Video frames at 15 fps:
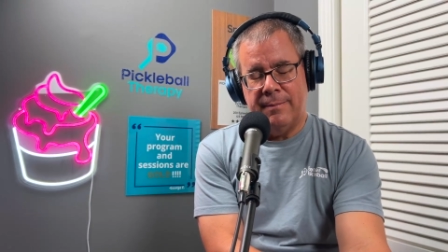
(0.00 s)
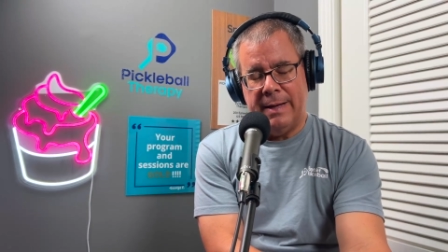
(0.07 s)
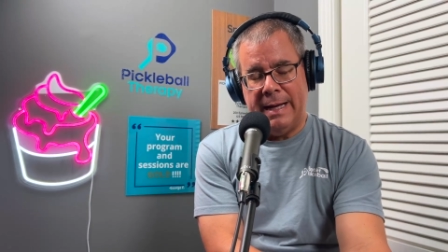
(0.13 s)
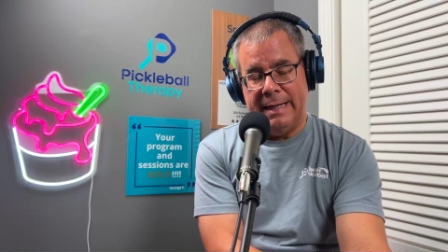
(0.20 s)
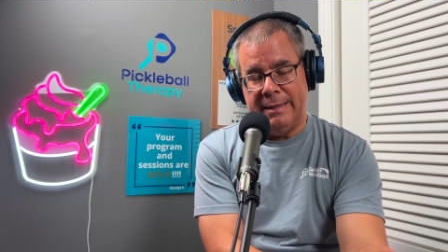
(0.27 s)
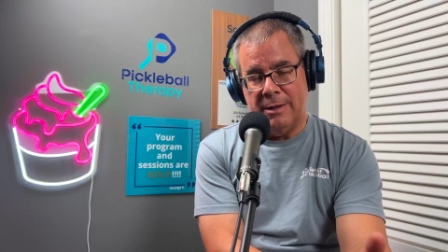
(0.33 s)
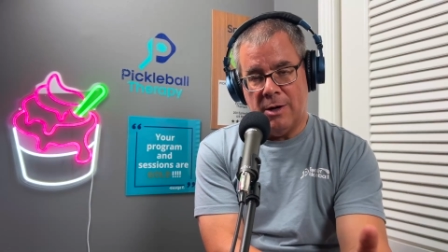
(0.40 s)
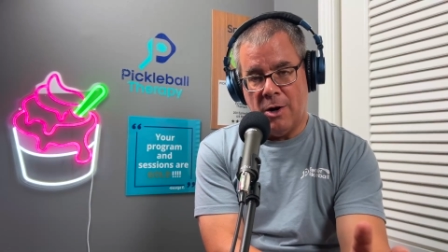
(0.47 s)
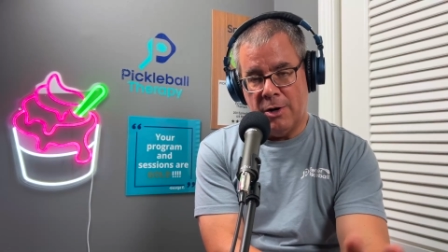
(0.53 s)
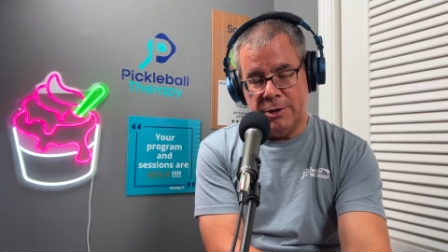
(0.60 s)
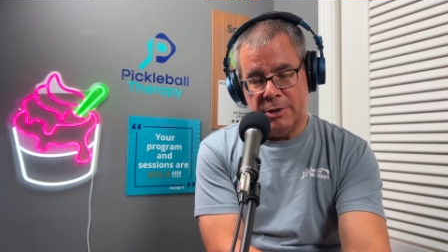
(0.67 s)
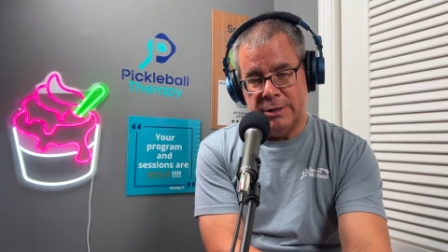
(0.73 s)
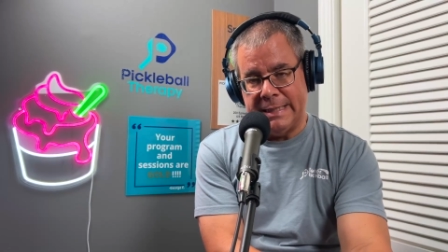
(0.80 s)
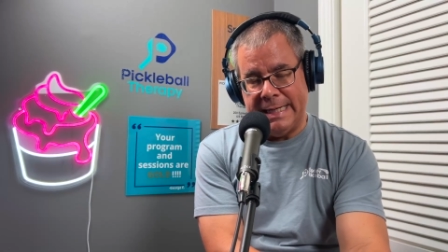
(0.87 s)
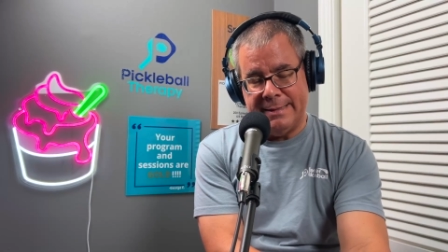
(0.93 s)
and all
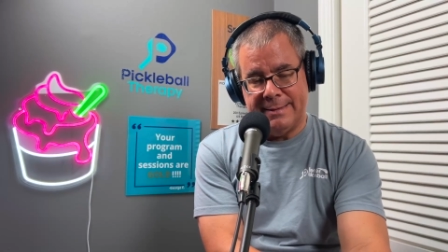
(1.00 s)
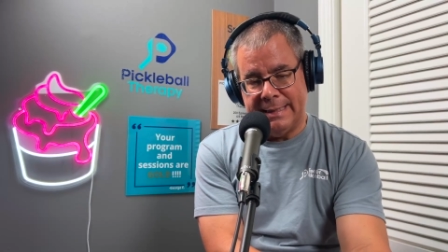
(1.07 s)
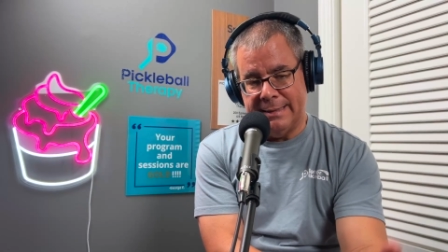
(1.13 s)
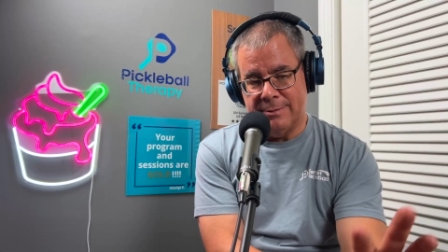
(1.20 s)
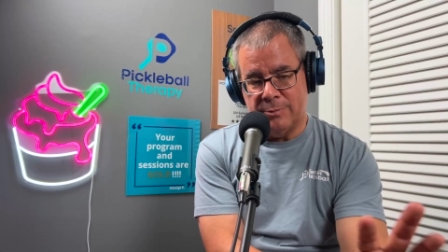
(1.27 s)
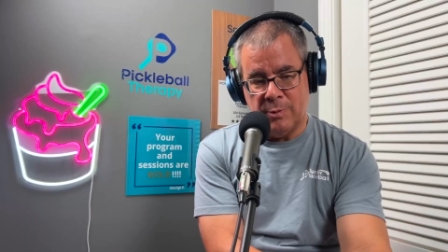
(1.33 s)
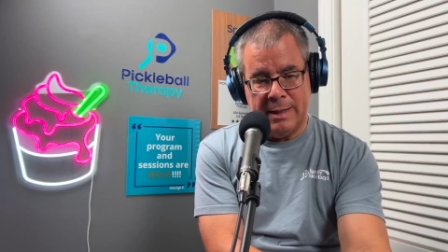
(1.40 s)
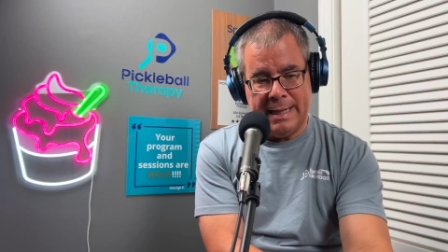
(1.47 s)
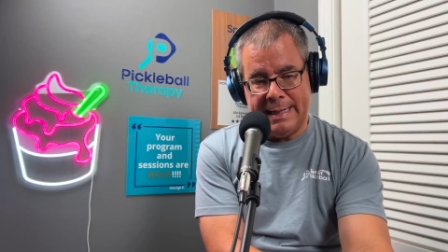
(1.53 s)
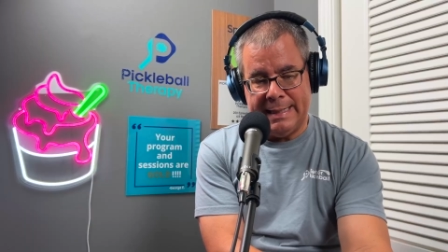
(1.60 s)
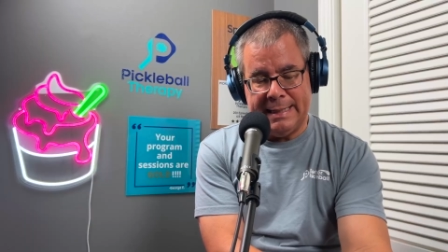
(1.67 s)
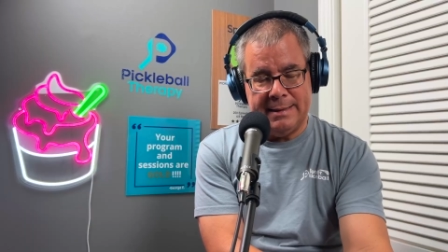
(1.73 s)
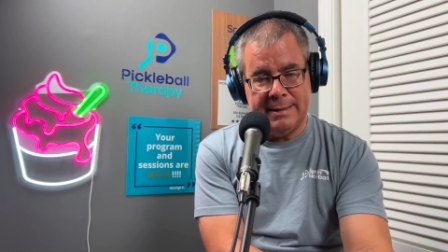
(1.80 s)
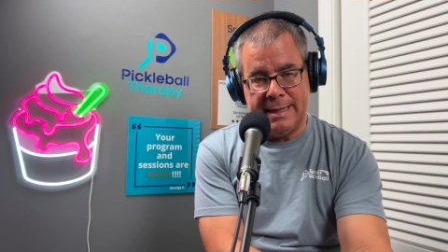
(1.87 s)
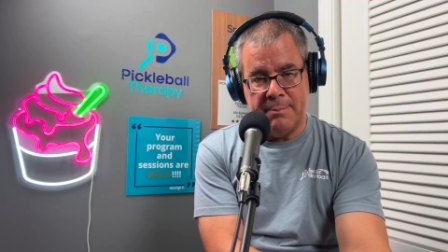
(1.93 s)
you're chasing is, well, I
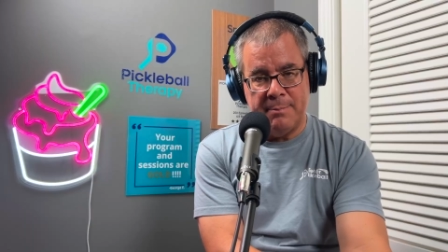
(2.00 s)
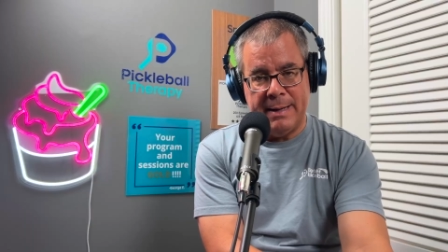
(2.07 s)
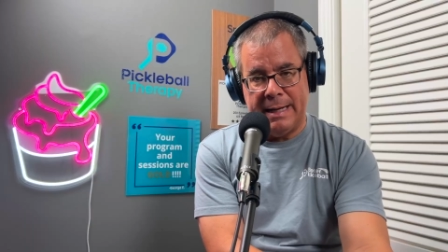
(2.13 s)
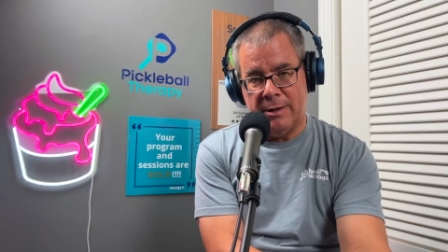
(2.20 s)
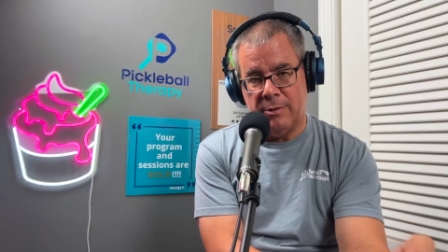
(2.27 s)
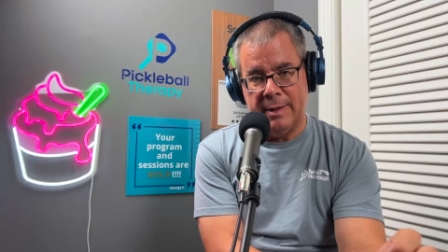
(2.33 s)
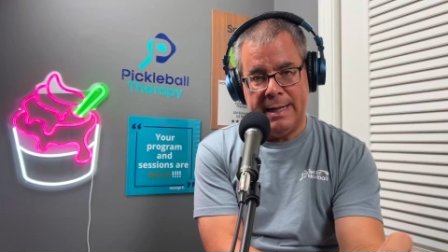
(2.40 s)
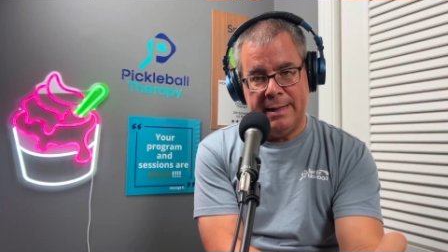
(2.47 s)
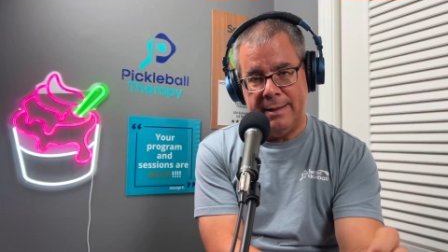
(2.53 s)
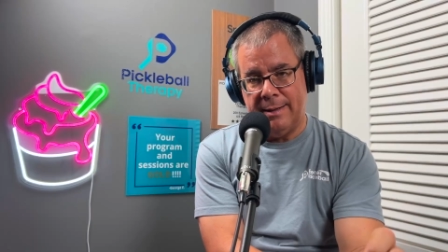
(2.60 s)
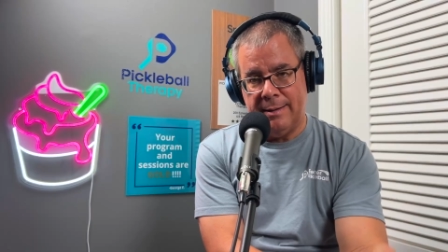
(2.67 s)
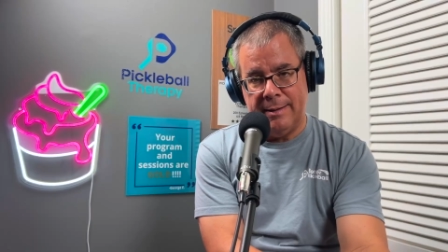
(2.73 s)
need to get better at